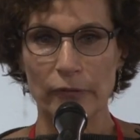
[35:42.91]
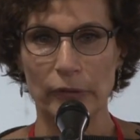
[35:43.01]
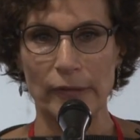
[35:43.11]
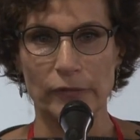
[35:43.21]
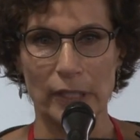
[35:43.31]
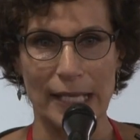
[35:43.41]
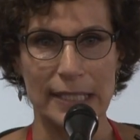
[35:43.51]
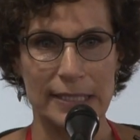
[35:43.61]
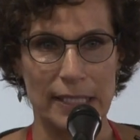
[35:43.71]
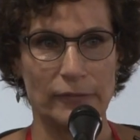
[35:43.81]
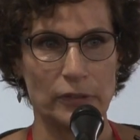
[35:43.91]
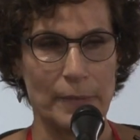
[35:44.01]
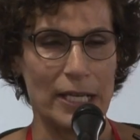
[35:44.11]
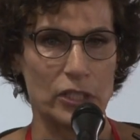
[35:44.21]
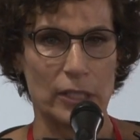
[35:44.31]
for infl against
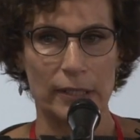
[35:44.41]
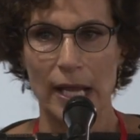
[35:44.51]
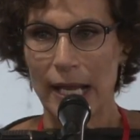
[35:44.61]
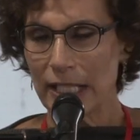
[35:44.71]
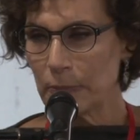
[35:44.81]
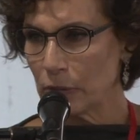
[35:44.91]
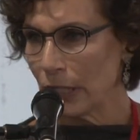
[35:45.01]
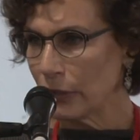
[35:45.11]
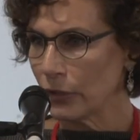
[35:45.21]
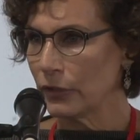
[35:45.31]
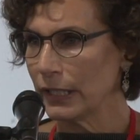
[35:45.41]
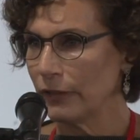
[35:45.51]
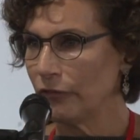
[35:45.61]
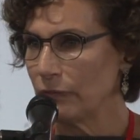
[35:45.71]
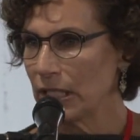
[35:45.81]
inflammation. It's between thirty
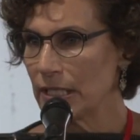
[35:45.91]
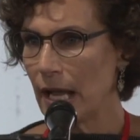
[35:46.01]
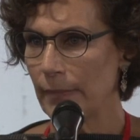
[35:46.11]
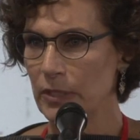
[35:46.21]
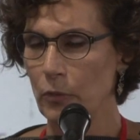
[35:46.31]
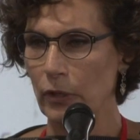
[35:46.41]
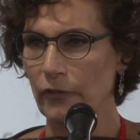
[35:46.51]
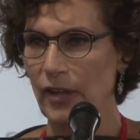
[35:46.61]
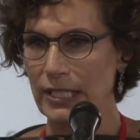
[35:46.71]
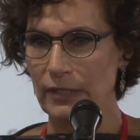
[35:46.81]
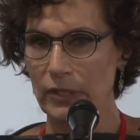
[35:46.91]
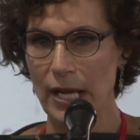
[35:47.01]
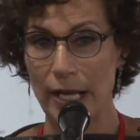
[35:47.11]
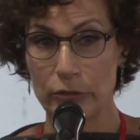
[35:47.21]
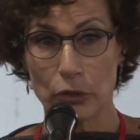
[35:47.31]
and fifty times more effective than
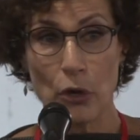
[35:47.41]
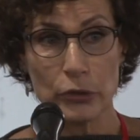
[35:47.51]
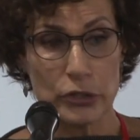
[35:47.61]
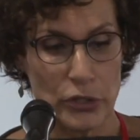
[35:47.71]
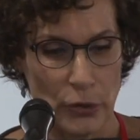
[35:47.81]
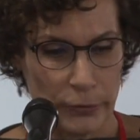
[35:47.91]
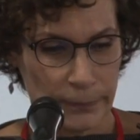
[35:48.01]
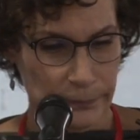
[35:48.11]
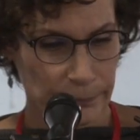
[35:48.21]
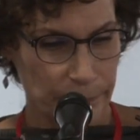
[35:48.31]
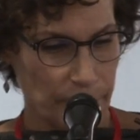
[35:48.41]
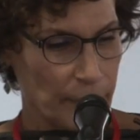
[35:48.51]
hydrocodtisone.